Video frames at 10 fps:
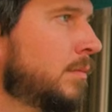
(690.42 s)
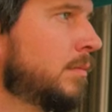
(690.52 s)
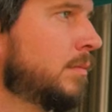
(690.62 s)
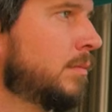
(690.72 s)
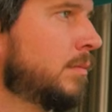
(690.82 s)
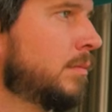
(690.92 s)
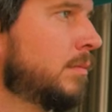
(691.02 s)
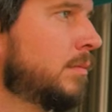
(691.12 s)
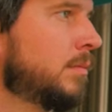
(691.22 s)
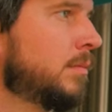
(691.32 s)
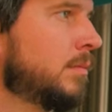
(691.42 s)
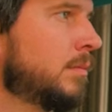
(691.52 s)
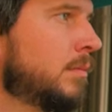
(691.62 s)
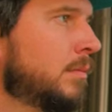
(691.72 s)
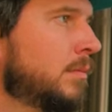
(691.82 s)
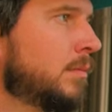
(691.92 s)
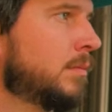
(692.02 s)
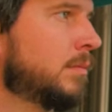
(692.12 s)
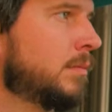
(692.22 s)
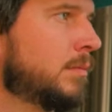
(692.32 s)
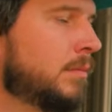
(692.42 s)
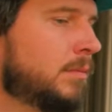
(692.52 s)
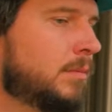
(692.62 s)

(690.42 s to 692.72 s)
The person shown says nothing.